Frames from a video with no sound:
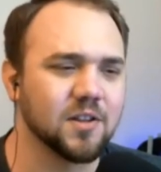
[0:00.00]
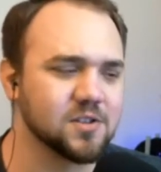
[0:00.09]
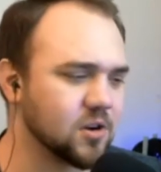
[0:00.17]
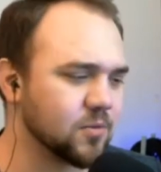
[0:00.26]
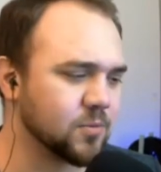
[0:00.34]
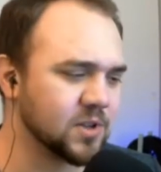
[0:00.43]
that's
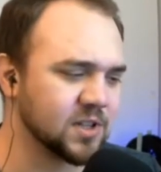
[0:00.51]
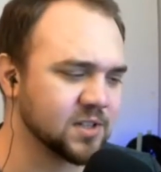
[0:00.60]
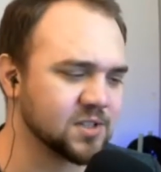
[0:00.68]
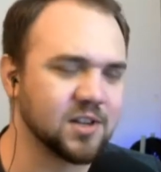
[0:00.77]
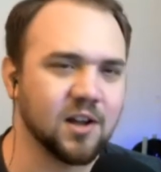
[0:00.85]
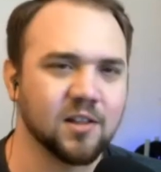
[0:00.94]
all really
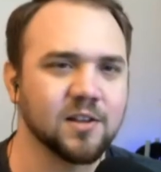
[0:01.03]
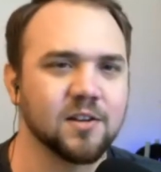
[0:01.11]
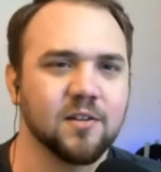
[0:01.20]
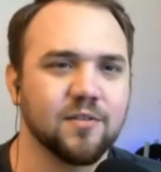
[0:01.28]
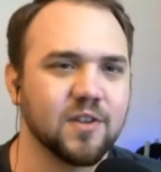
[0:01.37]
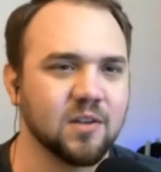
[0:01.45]
solid
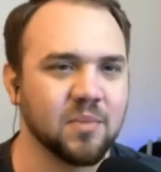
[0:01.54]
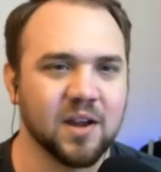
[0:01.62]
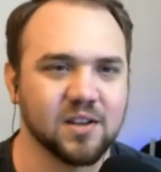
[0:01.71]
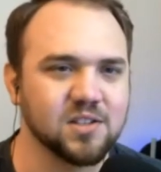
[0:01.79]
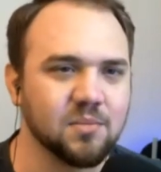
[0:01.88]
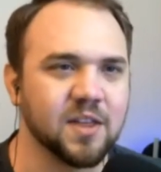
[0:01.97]

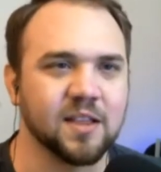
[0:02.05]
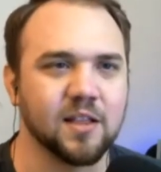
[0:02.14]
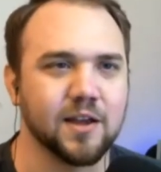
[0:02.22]
feedback. Something